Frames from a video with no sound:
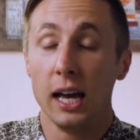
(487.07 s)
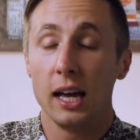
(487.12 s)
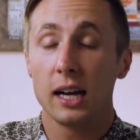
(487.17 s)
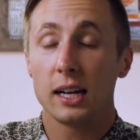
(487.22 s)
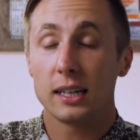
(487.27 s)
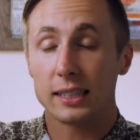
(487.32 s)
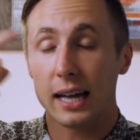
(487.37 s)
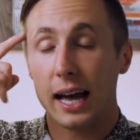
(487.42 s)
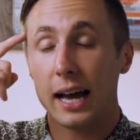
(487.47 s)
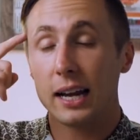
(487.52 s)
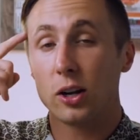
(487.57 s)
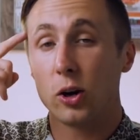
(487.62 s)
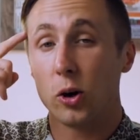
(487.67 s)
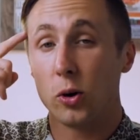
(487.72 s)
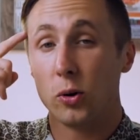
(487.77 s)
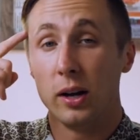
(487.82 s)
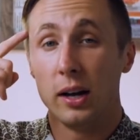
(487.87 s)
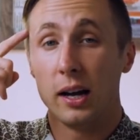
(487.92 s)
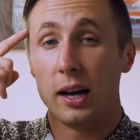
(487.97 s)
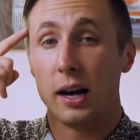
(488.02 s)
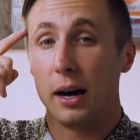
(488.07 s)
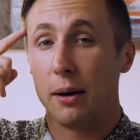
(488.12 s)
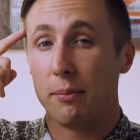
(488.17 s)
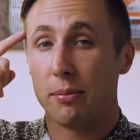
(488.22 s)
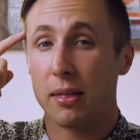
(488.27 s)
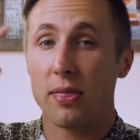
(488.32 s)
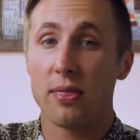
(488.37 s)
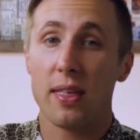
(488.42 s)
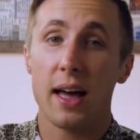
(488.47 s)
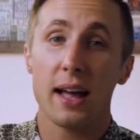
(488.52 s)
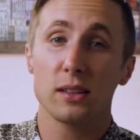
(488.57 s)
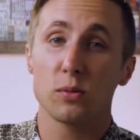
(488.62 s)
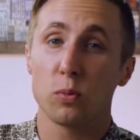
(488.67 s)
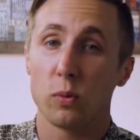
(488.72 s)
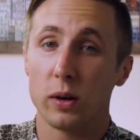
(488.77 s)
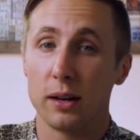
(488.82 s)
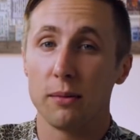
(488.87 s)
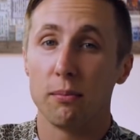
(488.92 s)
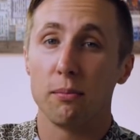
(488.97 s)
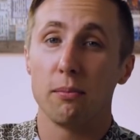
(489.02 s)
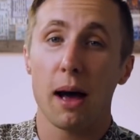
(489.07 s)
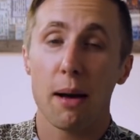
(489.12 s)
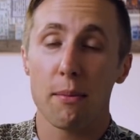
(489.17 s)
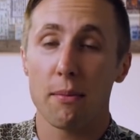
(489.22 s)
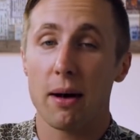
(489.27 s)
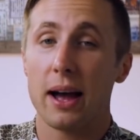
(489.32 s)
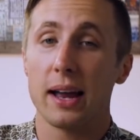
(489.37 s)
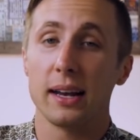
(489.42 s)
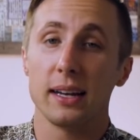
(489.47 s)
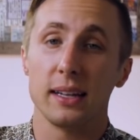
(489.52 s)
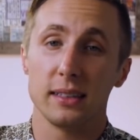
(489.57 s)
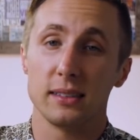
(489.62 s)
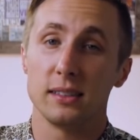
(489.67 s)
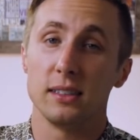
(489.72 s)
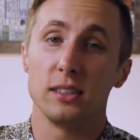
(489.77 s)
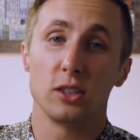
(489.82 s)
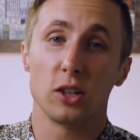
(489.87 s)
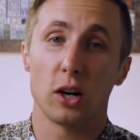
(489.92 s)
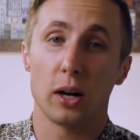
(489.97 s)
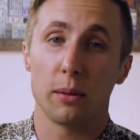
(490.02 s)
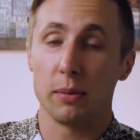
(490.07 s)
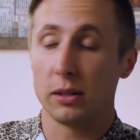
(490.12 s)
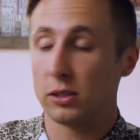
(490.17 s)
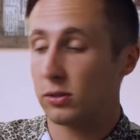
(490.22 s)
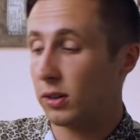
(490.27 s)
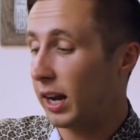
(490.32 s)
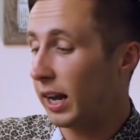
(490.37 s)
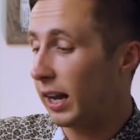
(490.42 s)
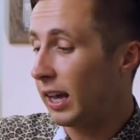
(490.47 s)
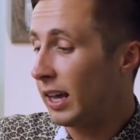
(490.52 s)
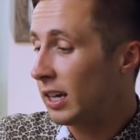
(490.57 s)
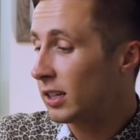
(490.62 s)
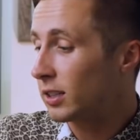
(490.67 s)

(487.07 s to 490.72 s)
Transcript: because I know that's when my mind is the sharpest, right?